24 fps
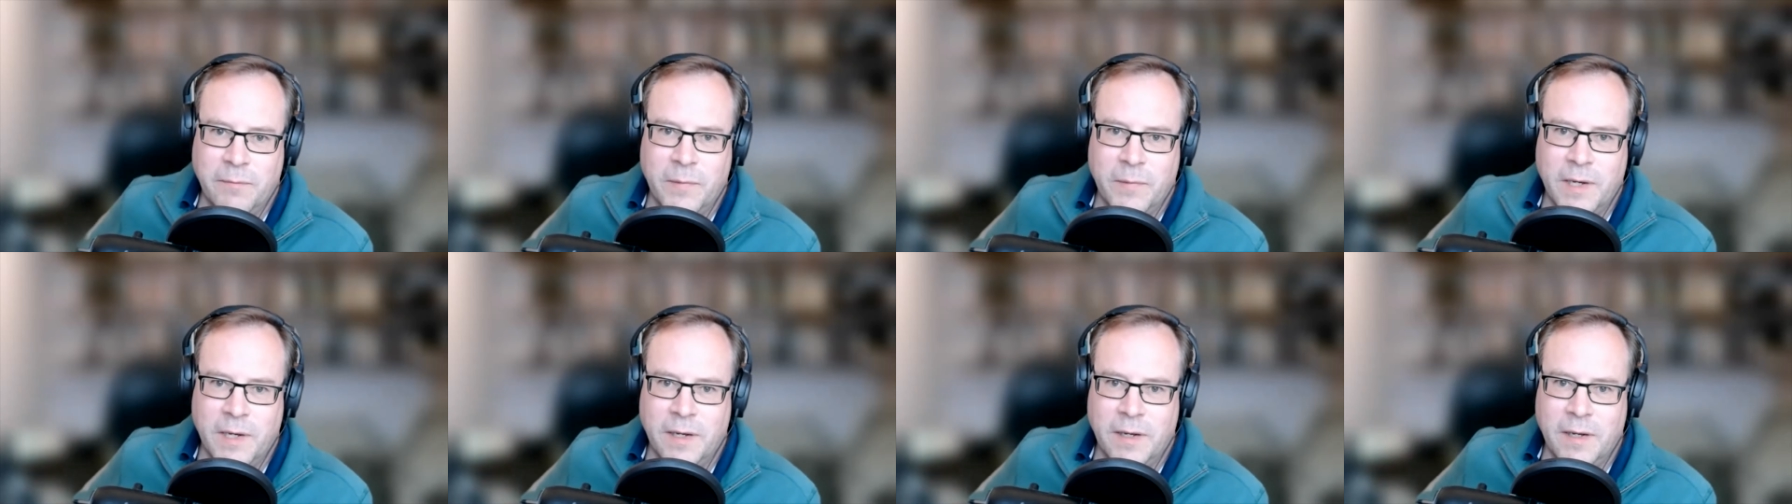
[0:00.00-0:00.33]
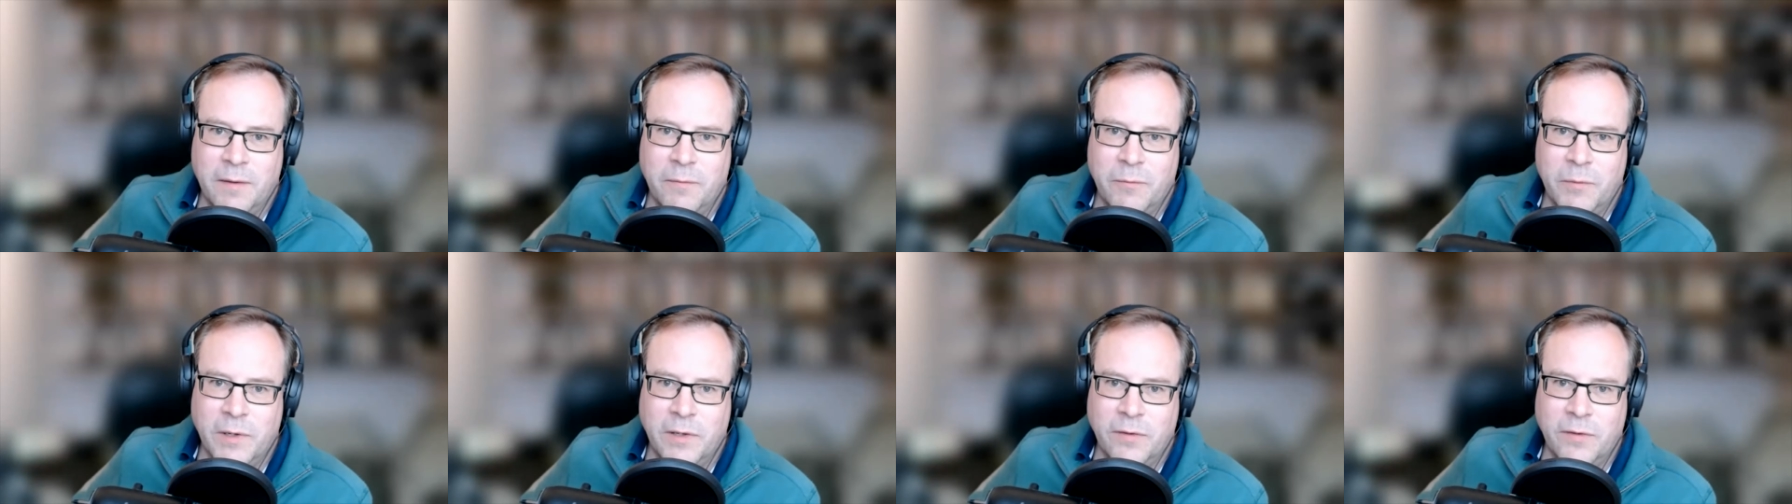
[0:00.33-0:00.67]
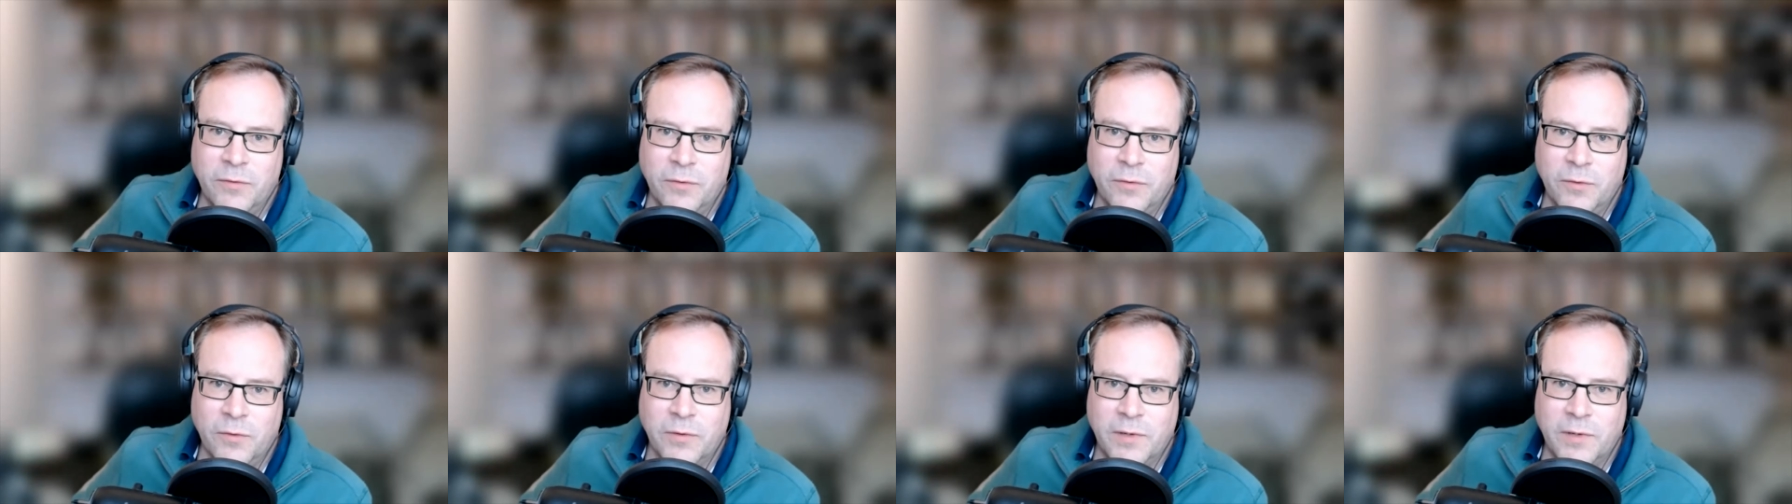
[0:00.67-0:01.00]
Um, we can
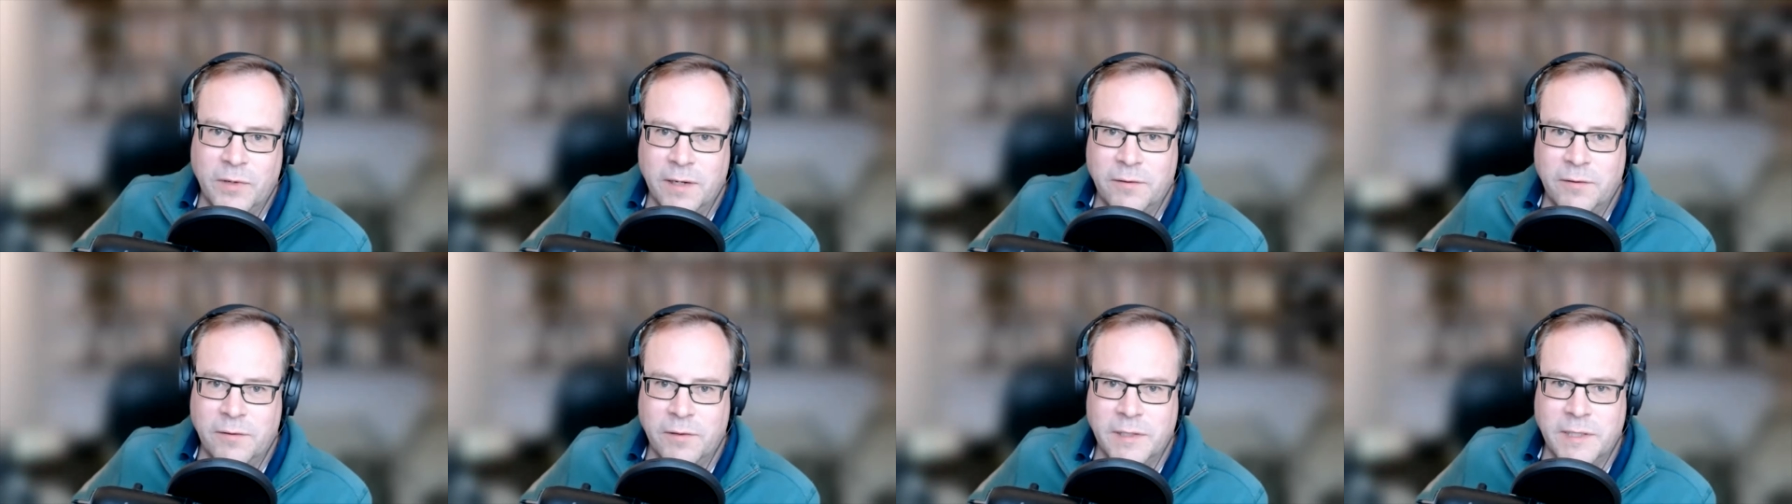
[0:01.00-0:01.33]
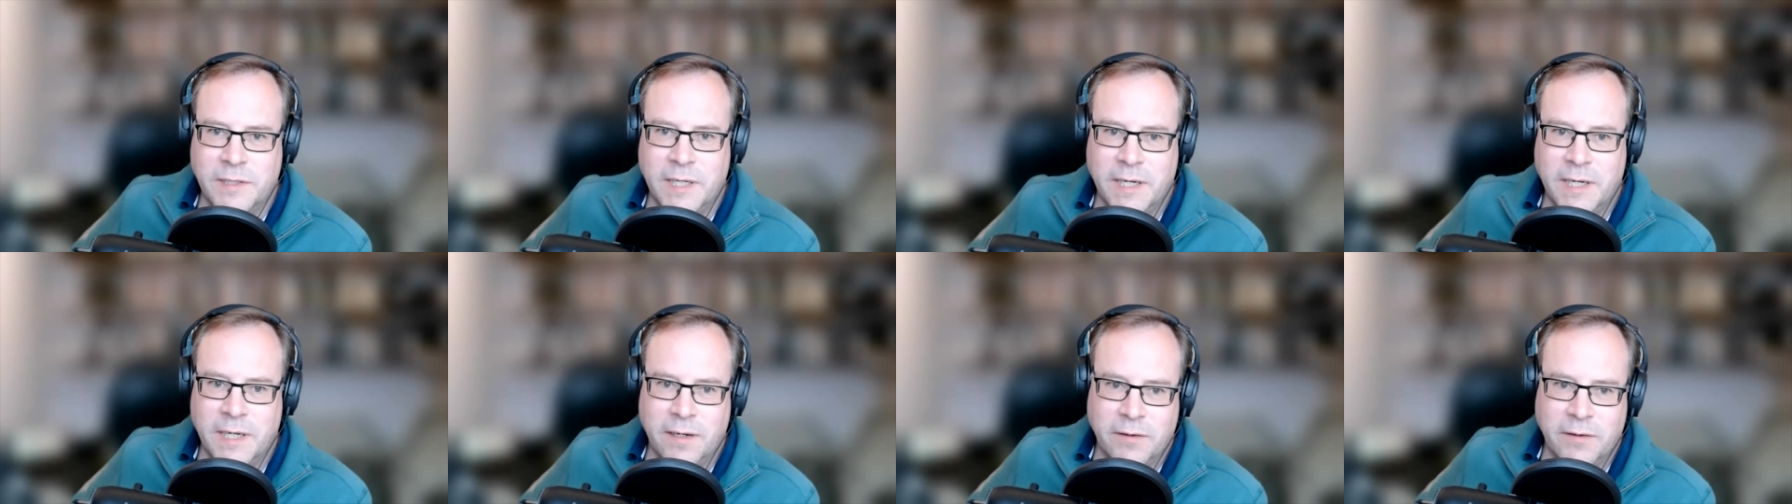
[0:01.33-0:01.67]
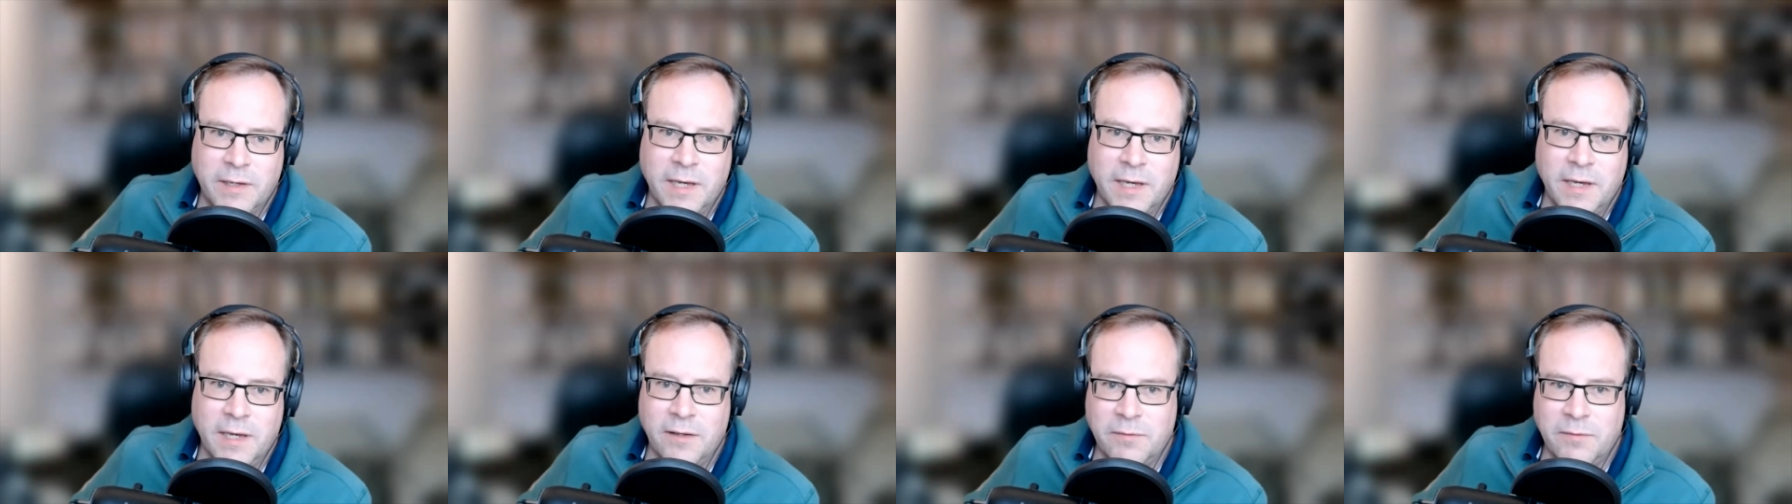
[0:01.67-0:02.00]
store data on chain
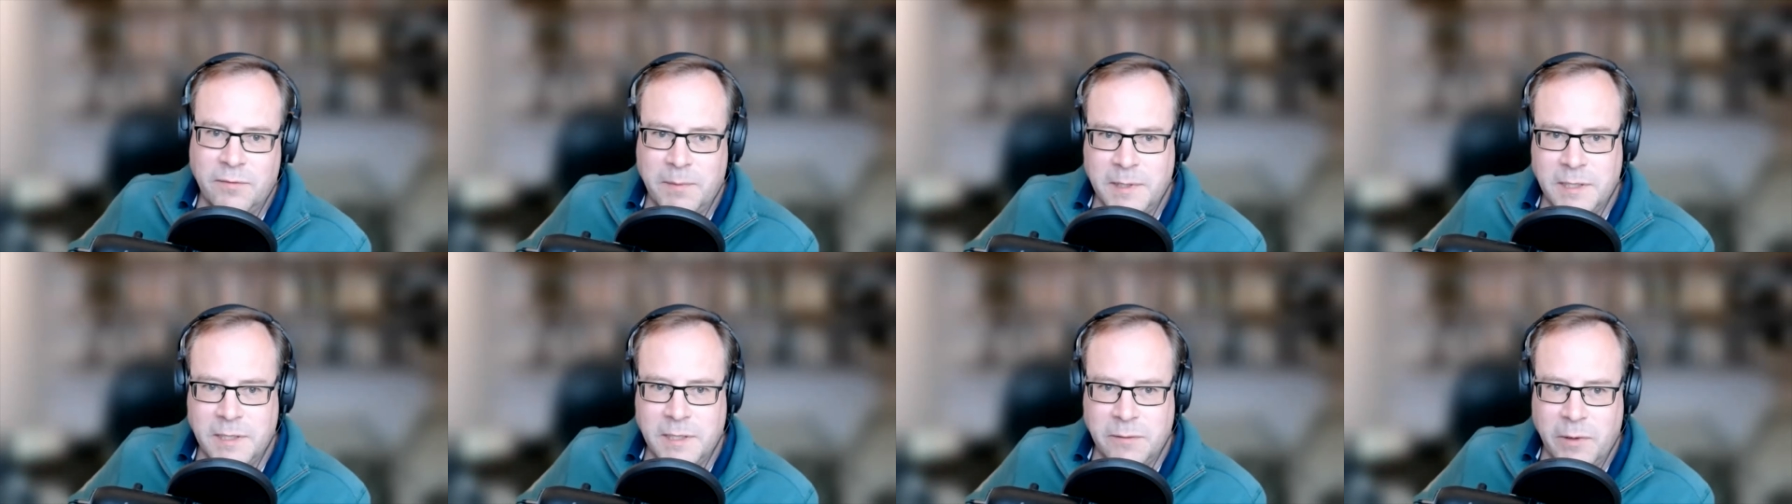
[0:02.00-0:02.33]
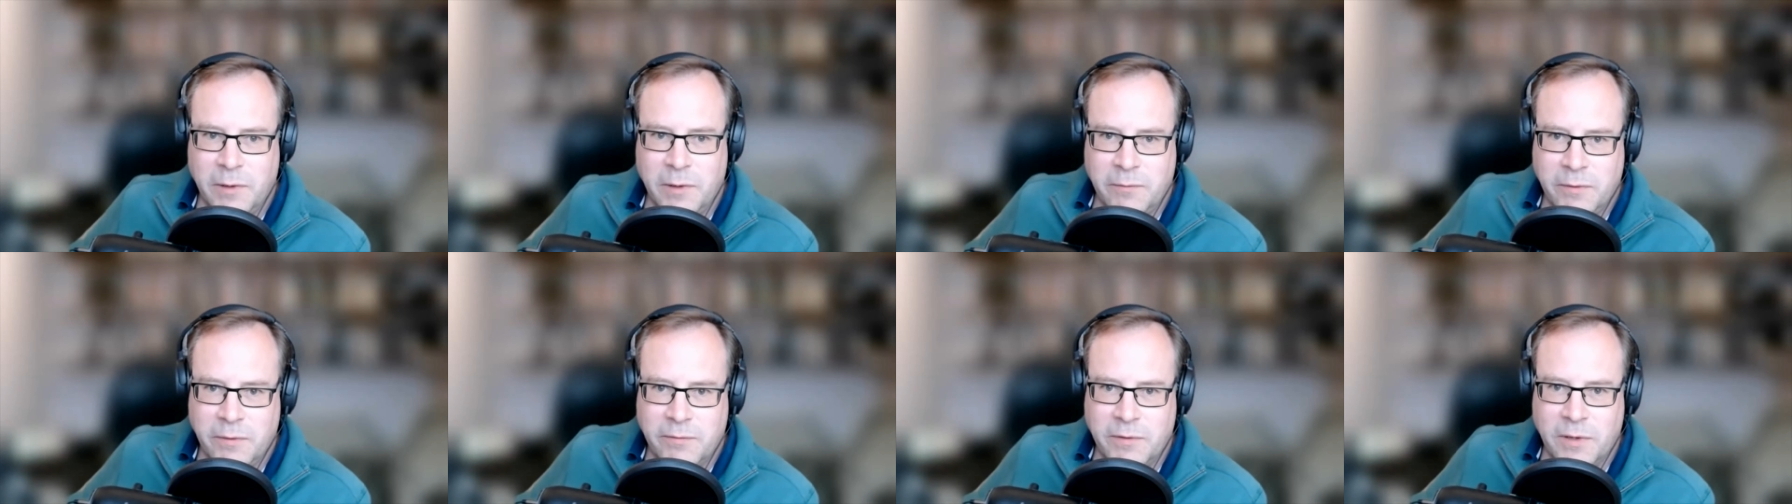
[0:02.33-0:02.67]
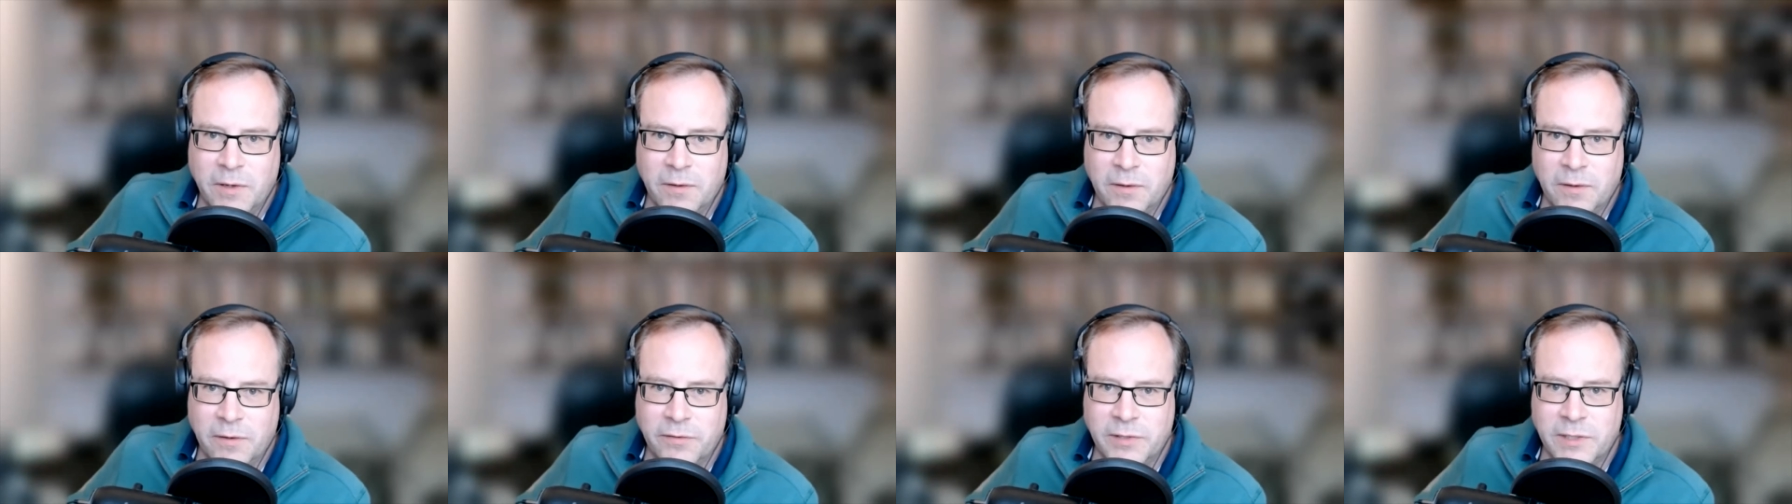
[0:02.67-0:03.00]
okay, especially when we've got
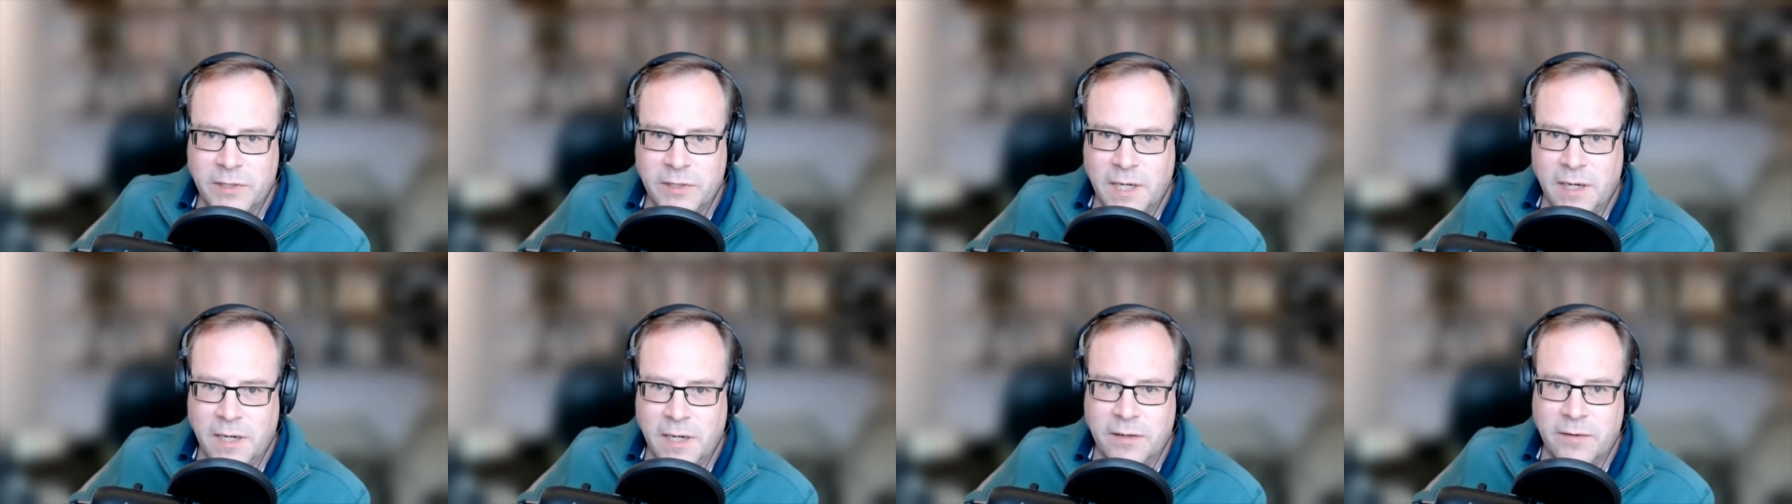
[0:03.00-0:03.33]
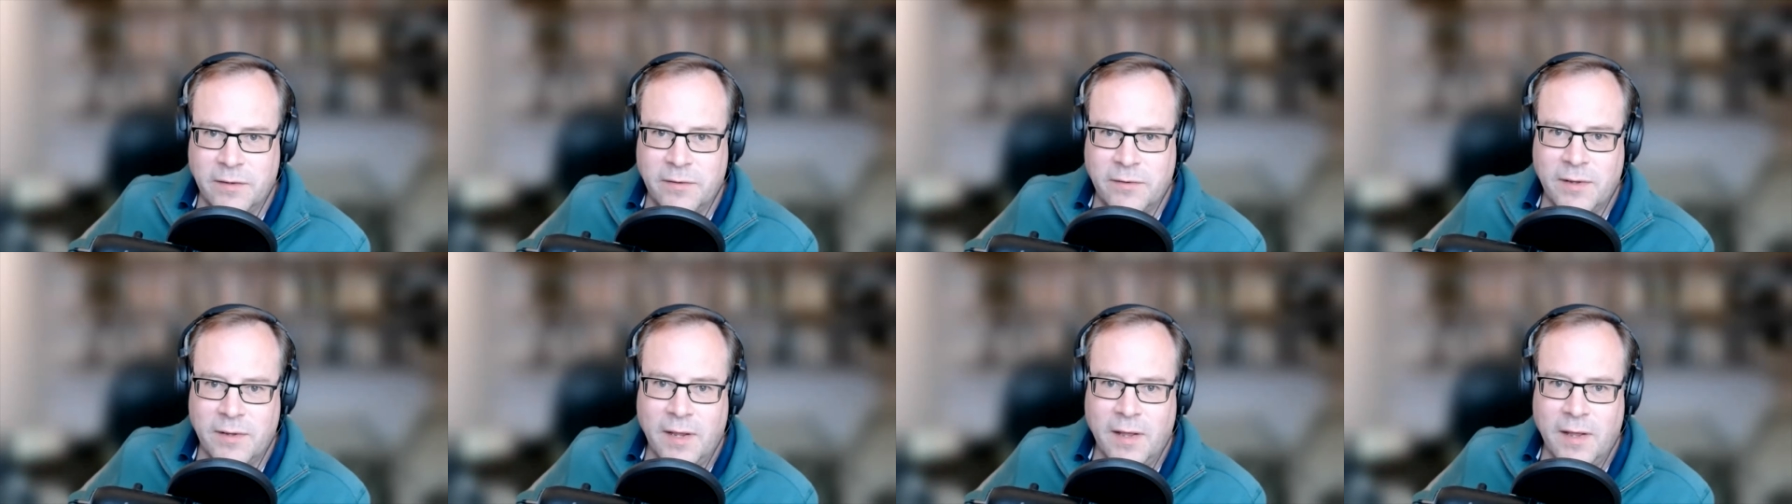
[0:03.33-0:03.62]
lots of shards.